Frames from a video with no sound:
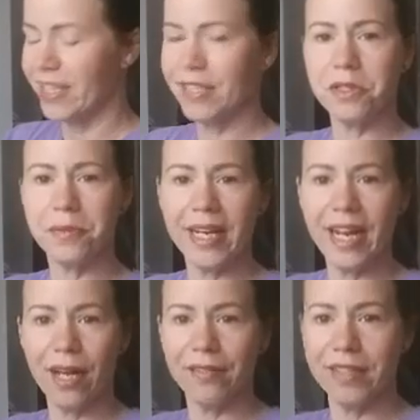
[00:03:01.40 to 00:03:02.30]
This one's made
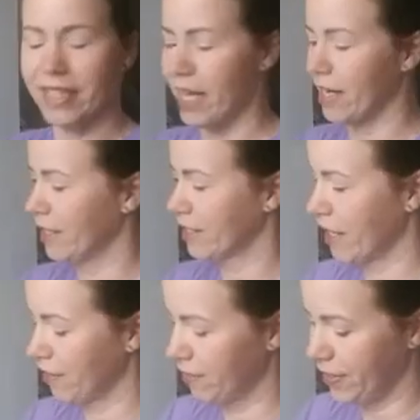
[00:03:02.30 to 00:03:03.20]
out of a satin. This
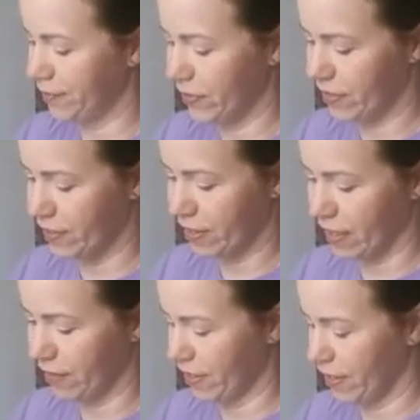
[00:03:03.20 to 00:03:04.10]
is
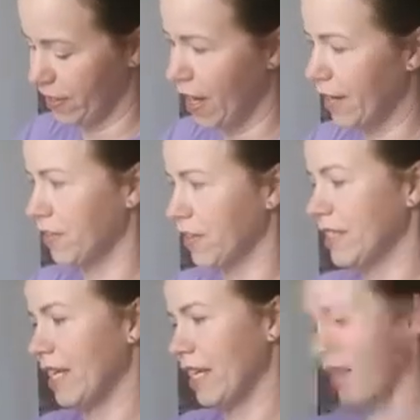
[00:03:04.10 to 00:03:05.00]
kind of a ivory
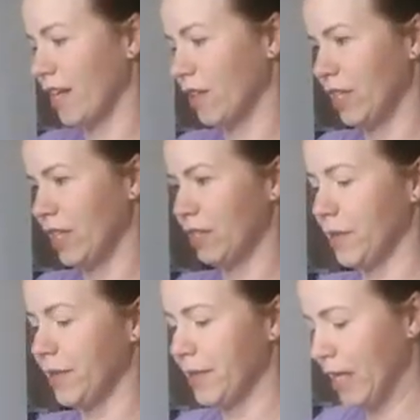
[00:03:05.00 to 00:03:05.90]
satin, actually, this
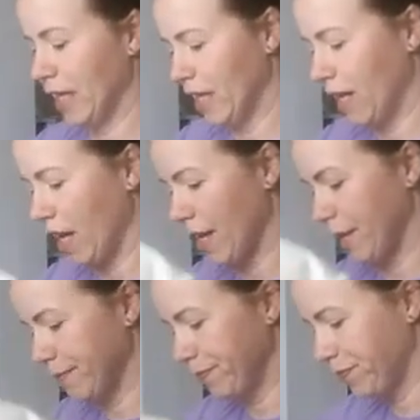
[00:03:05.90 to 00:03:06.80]
one.
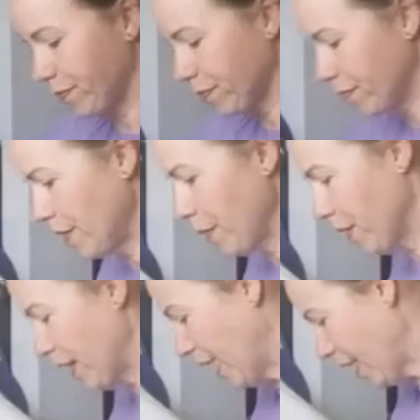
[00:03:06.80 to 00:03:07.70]

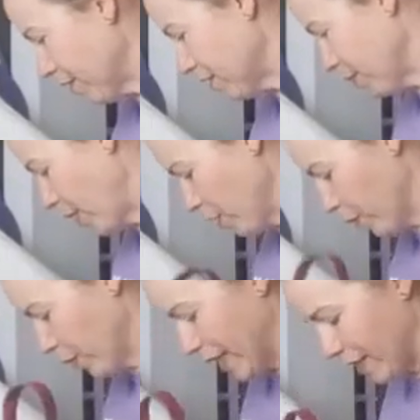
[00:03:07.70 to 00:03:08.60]
But then I have some
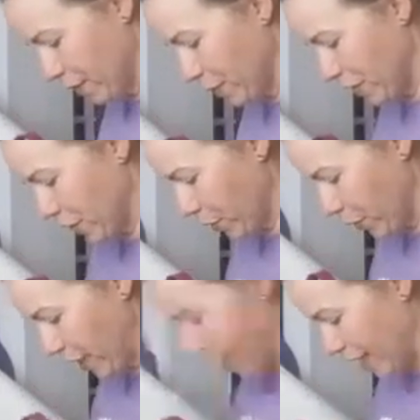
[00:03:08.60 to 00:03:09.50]
other ones. Let me just show
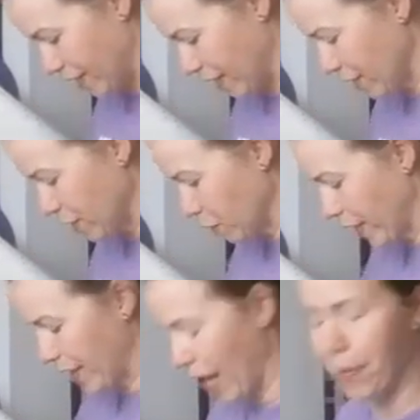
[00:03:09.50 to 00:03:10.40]
you guys. This is
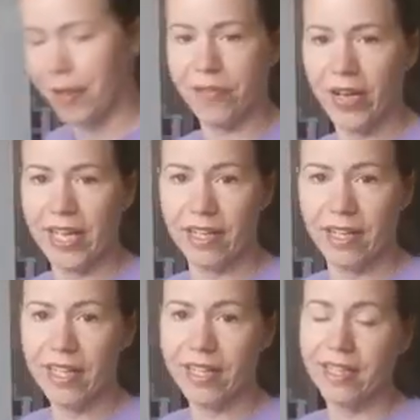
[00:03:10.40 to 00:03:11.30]
one that my
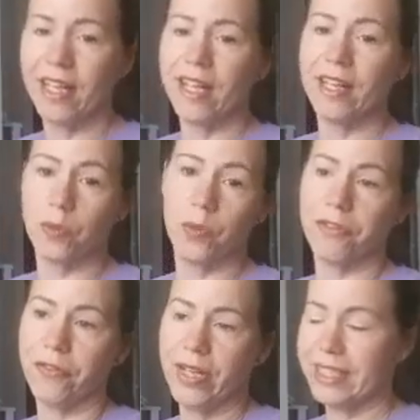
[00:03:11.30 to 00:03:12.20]
friend,
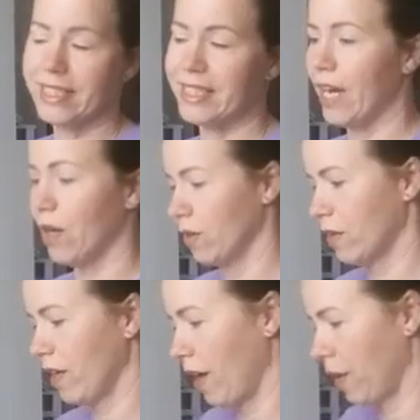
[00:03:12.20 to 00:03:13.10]
we're friends now.